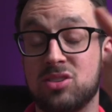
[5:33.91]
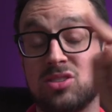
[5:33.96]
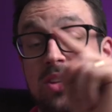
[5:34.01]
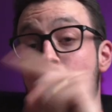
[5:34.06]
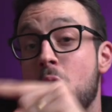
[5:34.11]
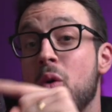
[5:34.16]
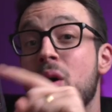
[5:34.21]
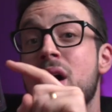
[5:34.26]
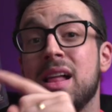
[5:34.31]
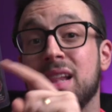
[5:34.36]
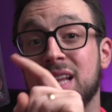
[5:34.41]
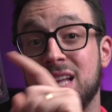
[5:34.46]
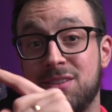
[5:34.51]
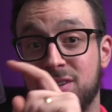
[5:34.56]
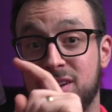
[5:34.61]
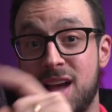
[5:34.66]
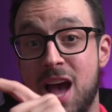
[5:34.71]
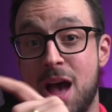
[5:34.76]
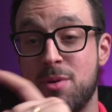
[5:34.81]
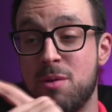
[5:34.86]
So
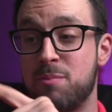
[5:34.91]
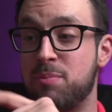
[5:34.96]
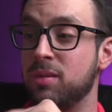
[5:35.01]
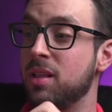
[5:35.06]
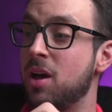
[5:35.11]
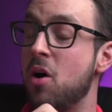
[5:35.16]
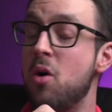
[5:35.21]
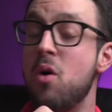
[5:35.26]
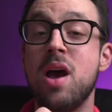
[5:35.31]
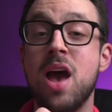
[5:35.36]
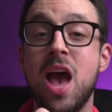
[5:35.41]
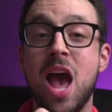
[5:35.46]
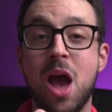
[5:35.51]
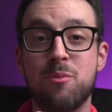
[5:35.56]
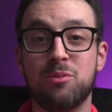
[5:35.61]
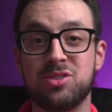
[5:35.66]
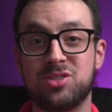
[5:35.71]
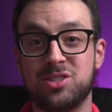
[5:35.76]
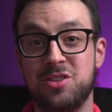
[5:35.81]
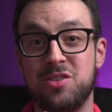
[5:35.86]
leave a comment below,
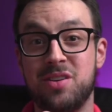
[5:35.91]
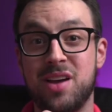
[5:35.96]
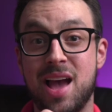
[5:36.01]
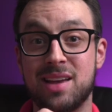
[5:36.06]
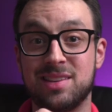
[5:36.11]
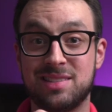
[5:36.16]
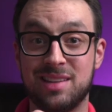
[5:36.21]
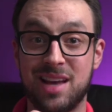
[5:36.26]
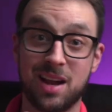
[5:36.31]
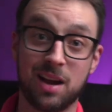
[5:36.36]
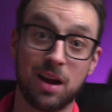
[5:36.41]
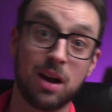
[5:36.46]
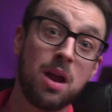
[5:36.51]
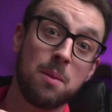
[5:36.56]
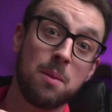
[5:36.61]
and we'll see you guys later.